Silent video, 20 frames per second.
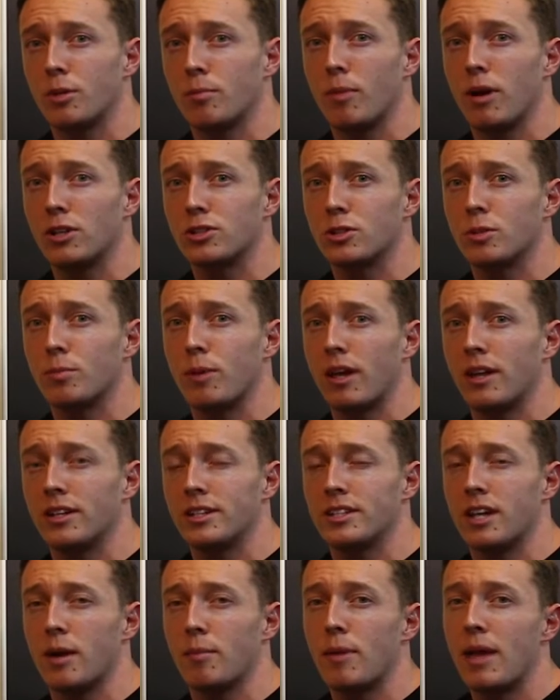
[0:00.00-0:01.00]
your muscle
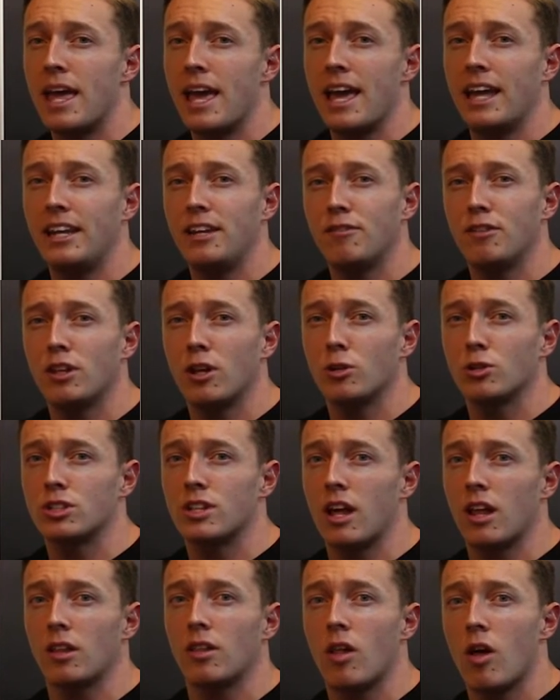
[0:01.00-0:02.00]
bellies up. And even though it's
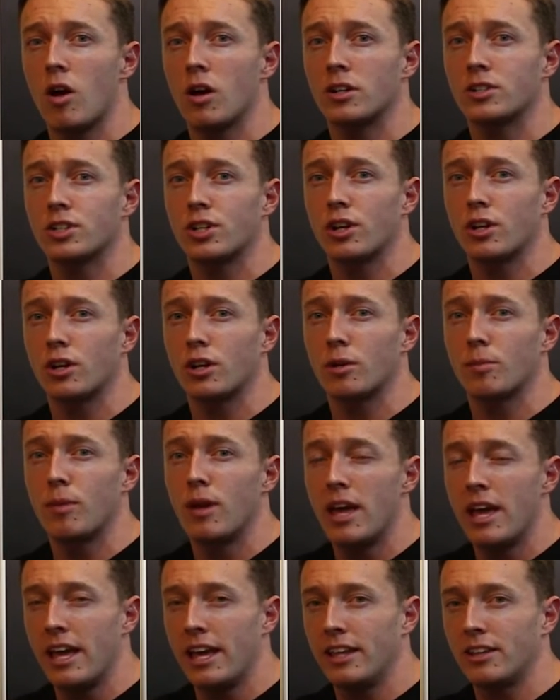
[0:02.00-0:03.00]
not long
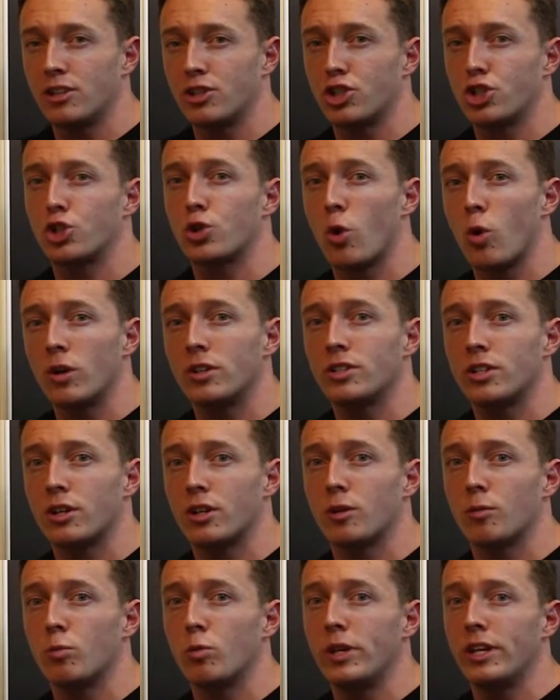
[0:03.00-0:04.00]
term, in the short
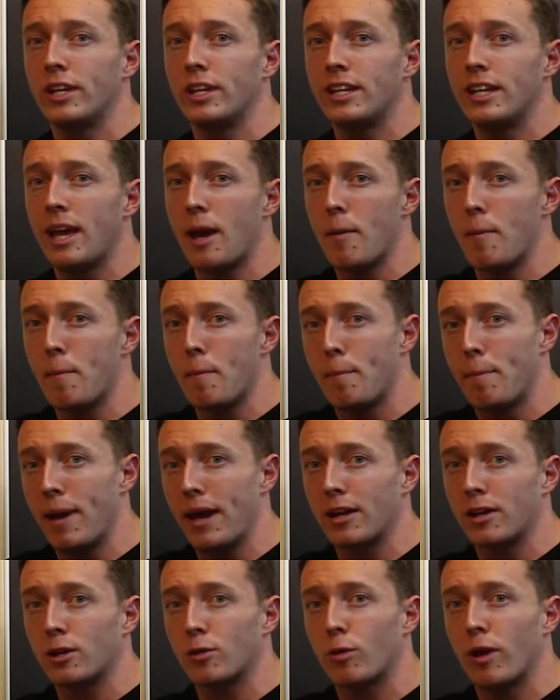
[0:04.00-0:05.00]
term, we can get
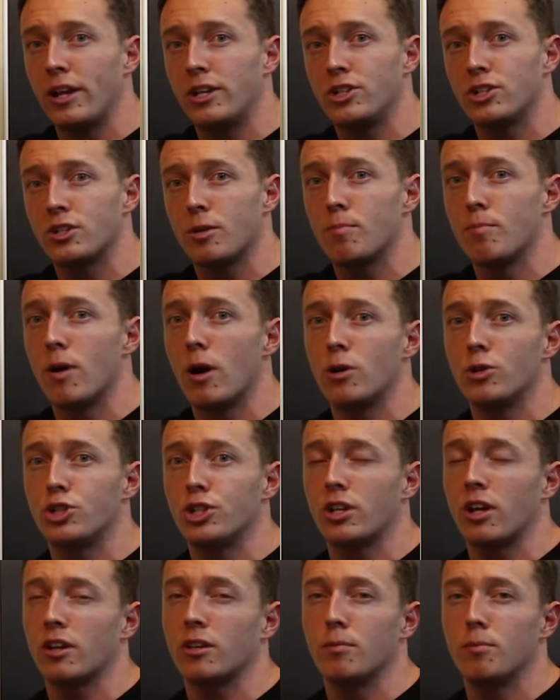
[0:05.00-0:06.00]
better ranges of
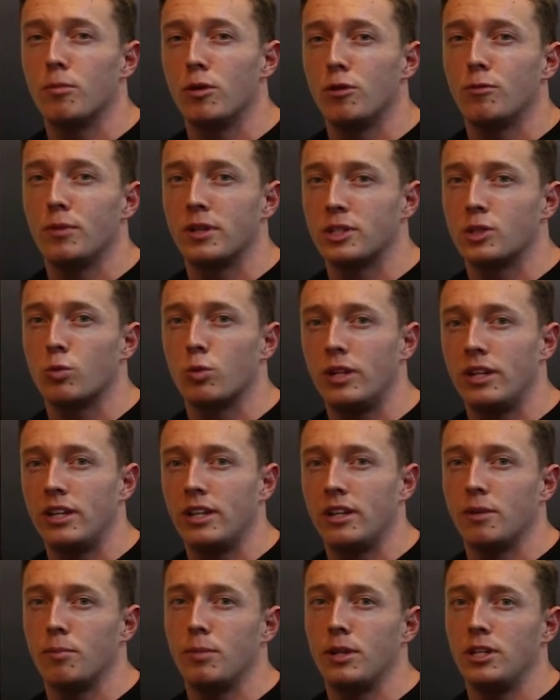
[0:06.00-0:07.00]
motion on the movements we
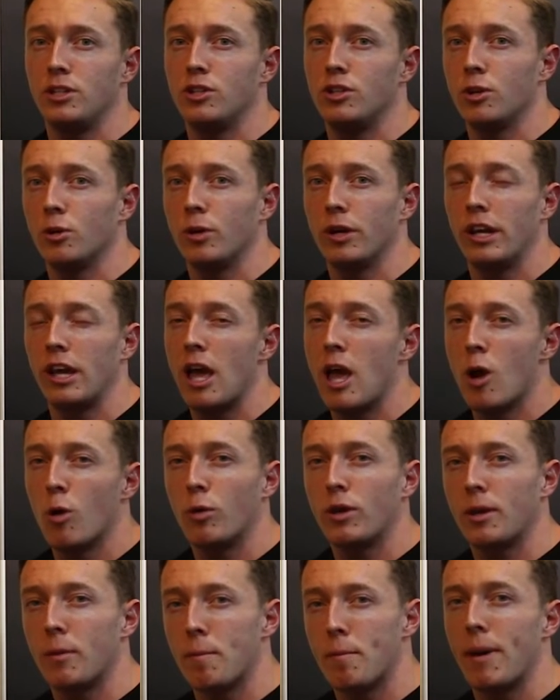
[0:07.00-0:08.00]
need to be doing.
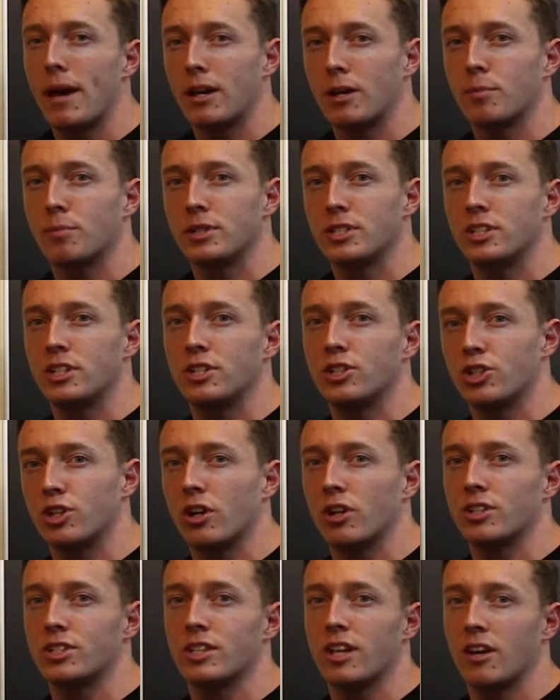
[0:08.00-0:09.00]
We can better position
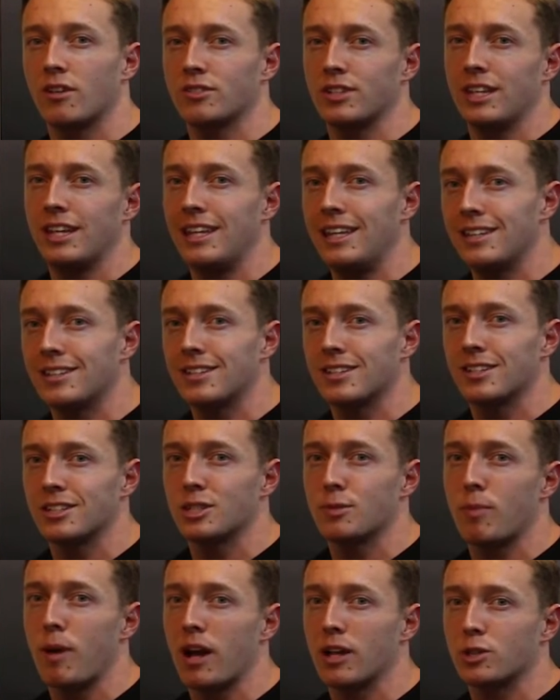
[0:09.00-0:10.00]
ourselves into the
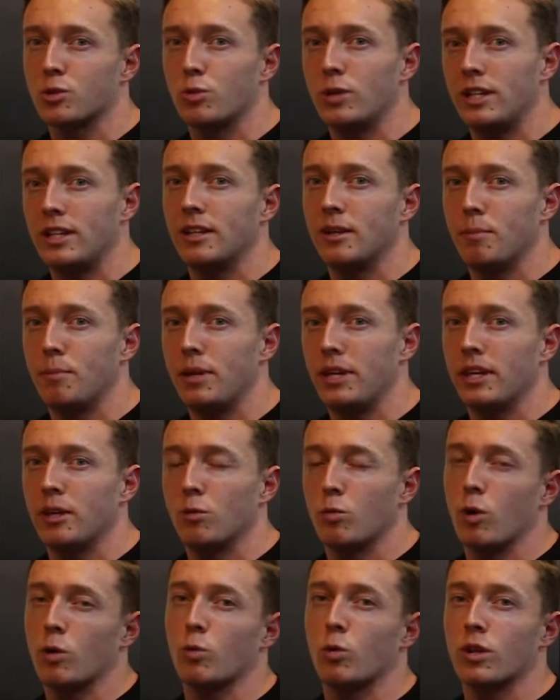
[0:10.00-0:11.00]
spots we need to be
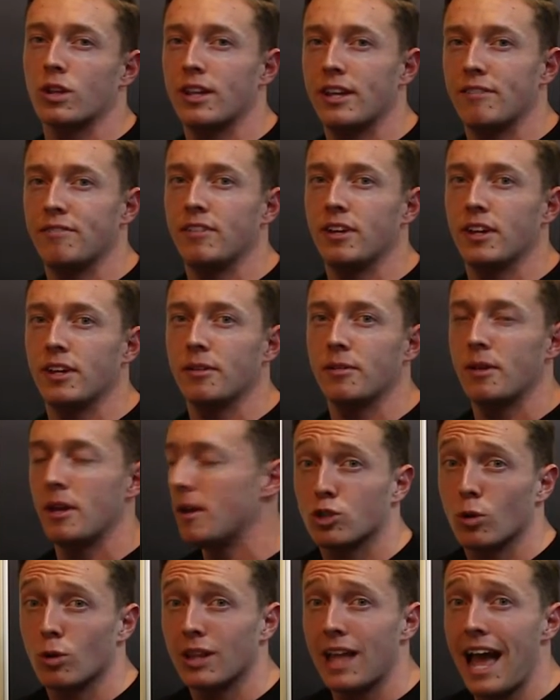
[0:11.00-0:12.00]
in when we're lifting.
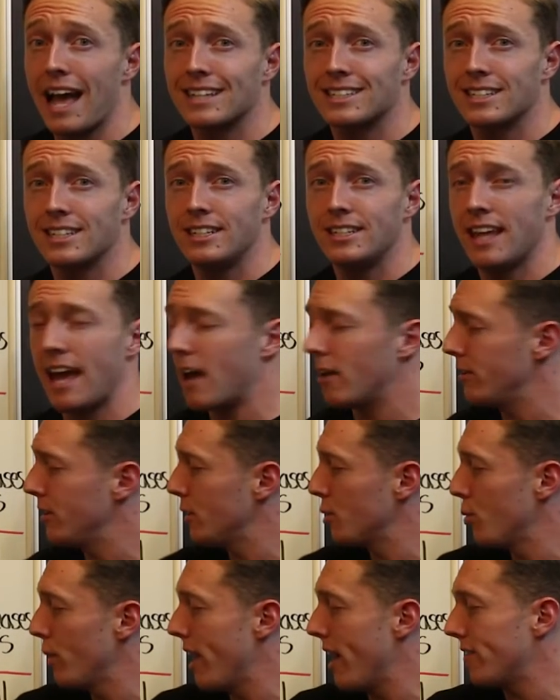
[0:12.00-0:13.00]
So lastly, down
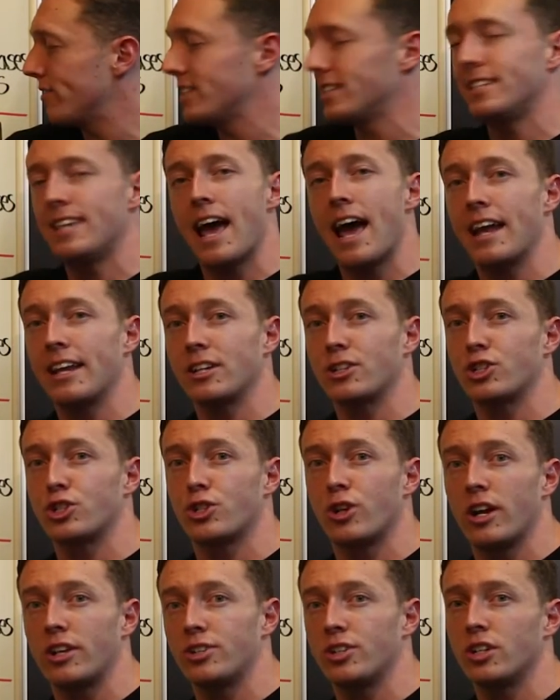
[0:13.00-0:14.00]
here, we have static
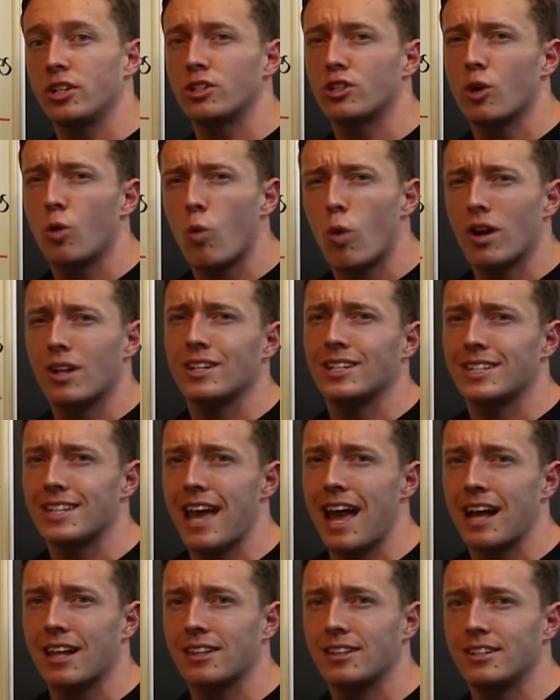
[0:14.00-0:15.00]
stretching. So what
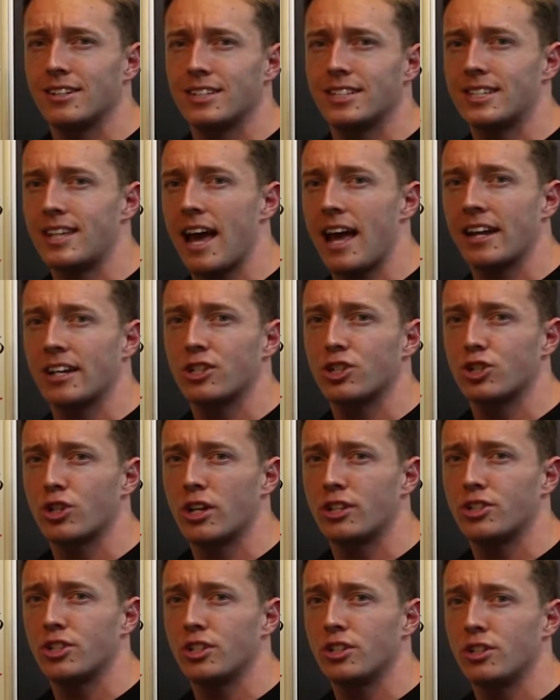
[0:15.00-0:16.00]
exactly does static
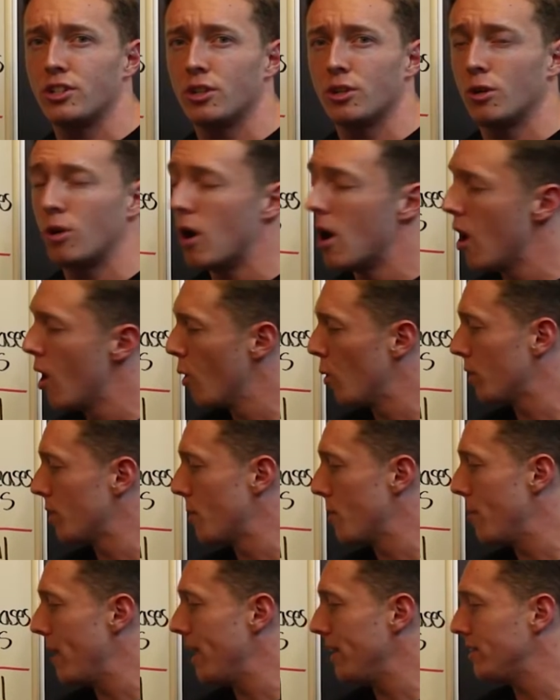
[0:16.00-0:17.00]
stretching do? Well,
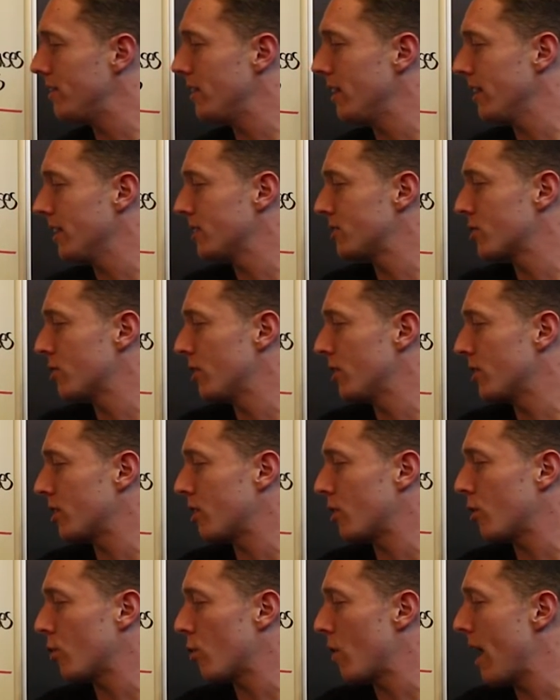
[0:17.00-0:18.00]
the main thing, it's going
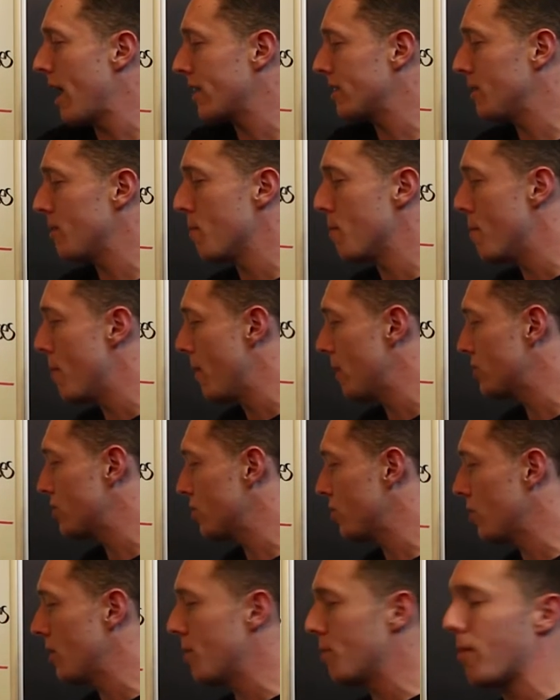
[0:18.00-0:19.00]
to correct
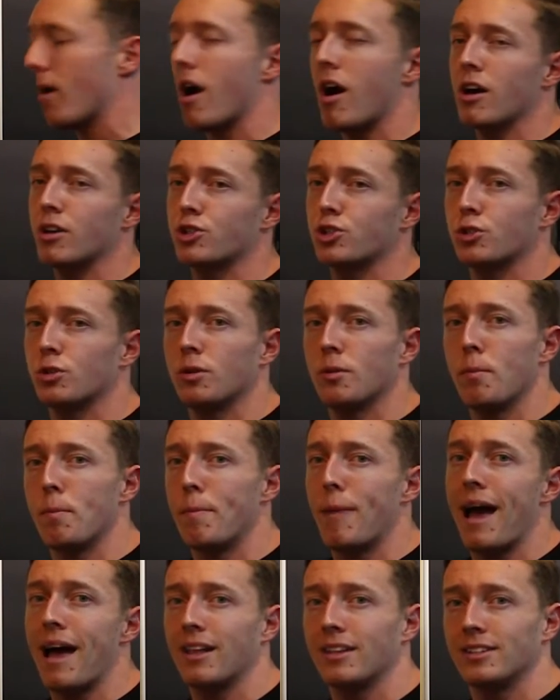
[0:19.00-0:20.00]
muscle and postural
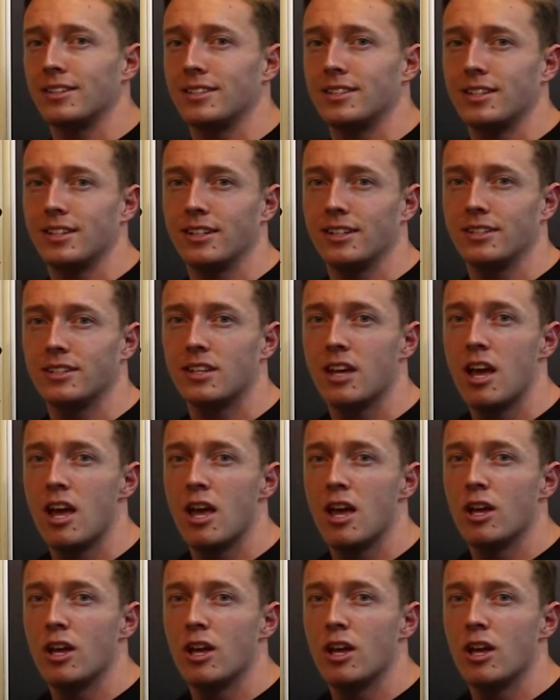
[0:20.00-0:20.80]
imbalances.